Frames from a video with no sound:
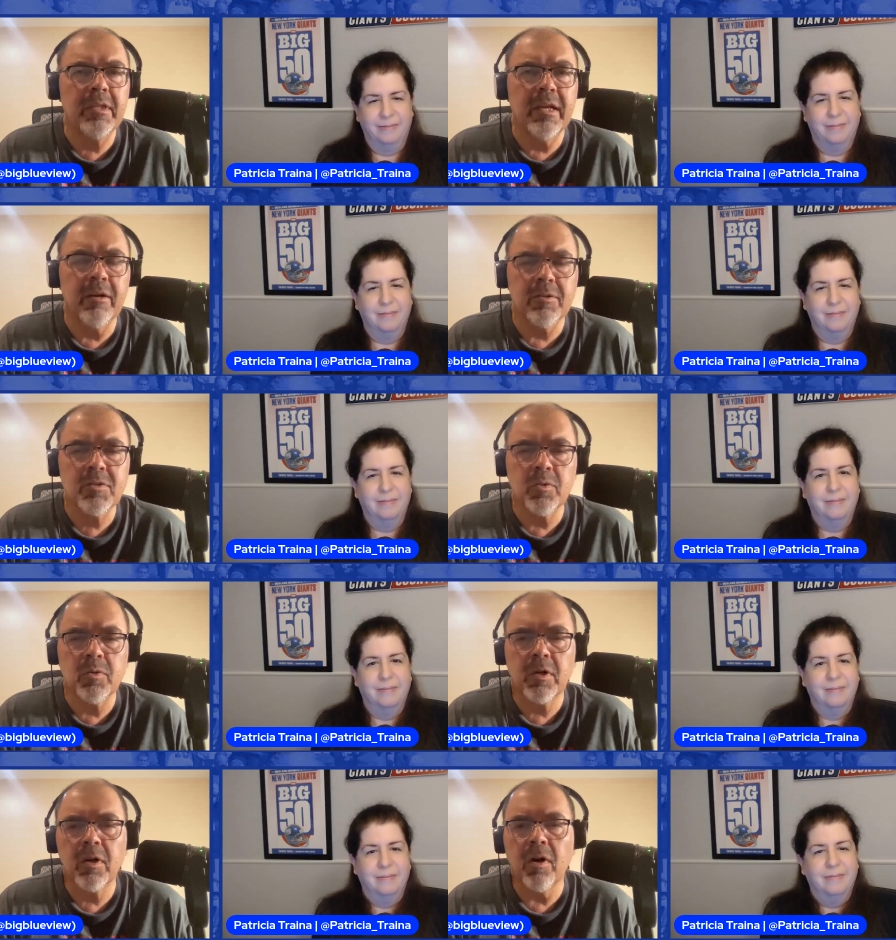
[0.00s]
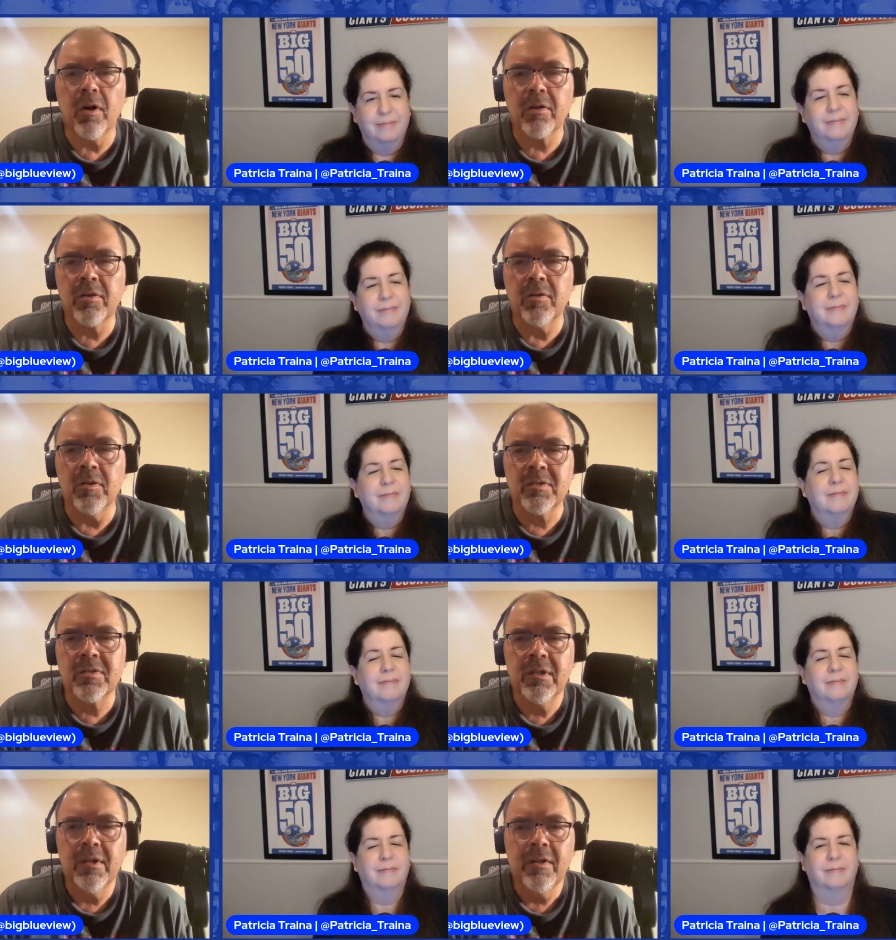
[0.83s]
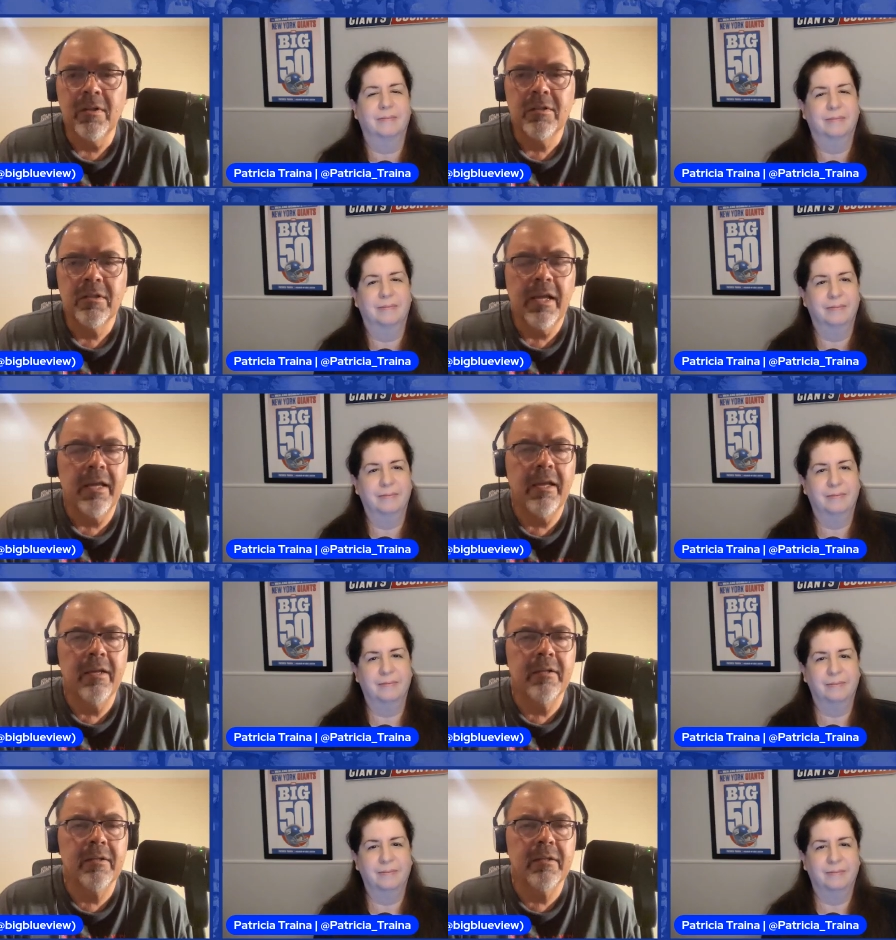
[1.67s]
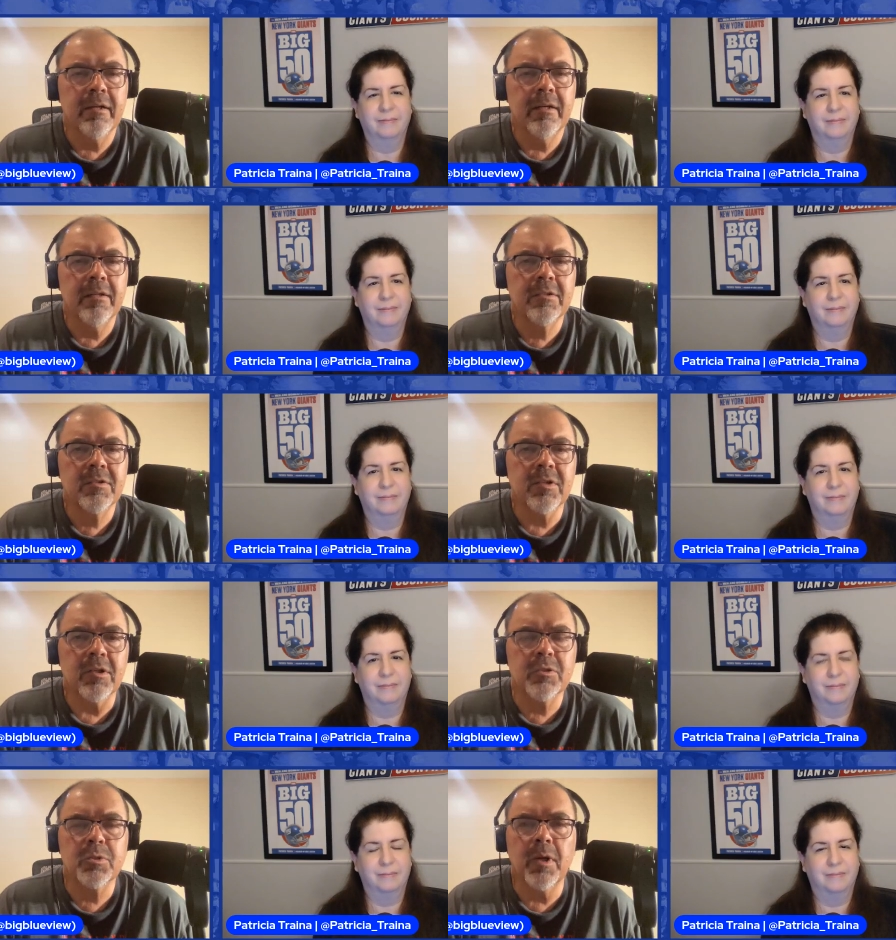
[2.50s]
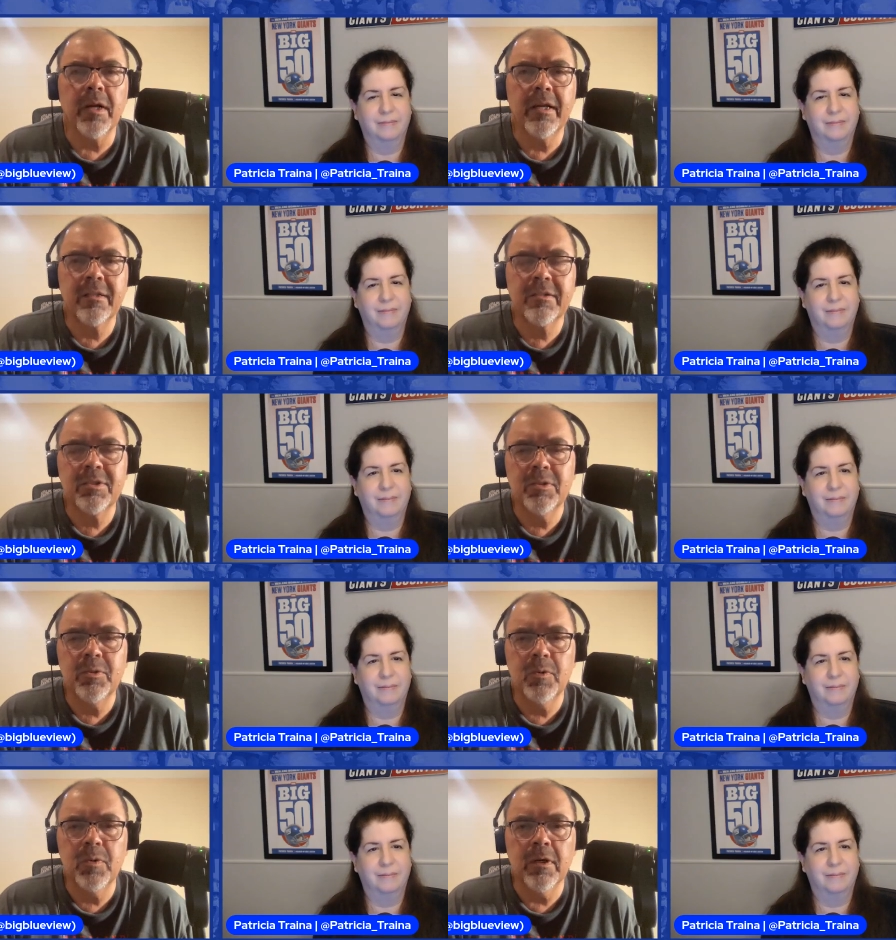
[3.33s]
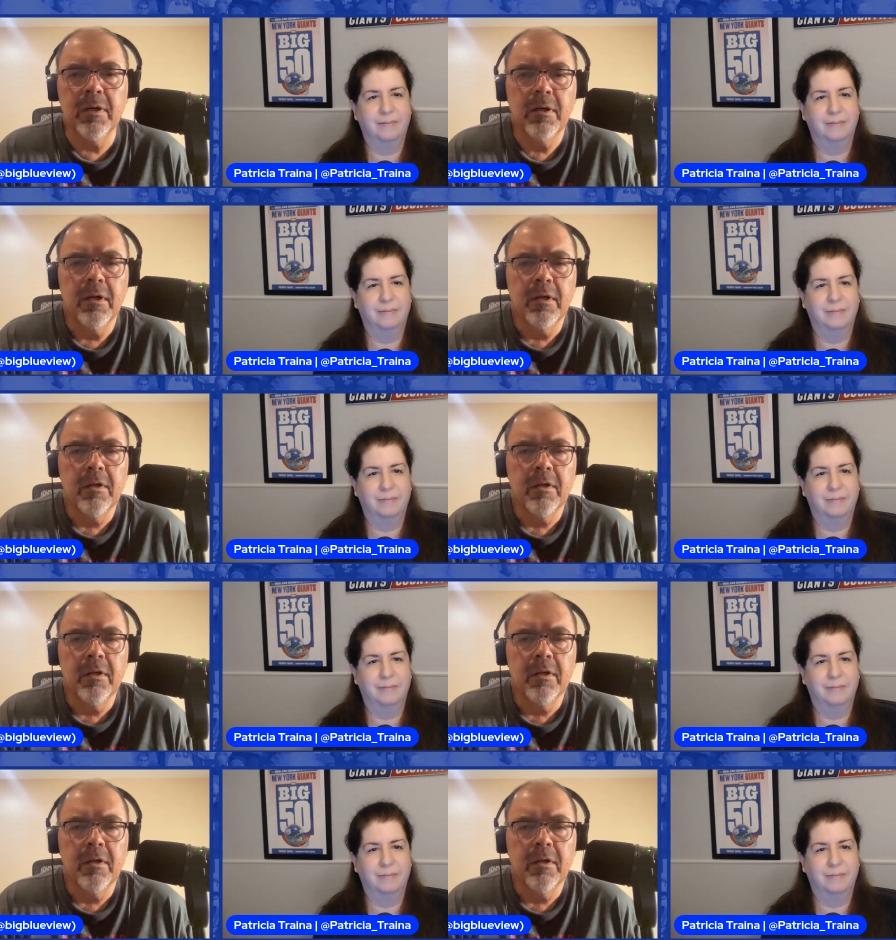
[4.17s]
Speaker 1: with the Arizona Cardinals and uh, start trying to uh,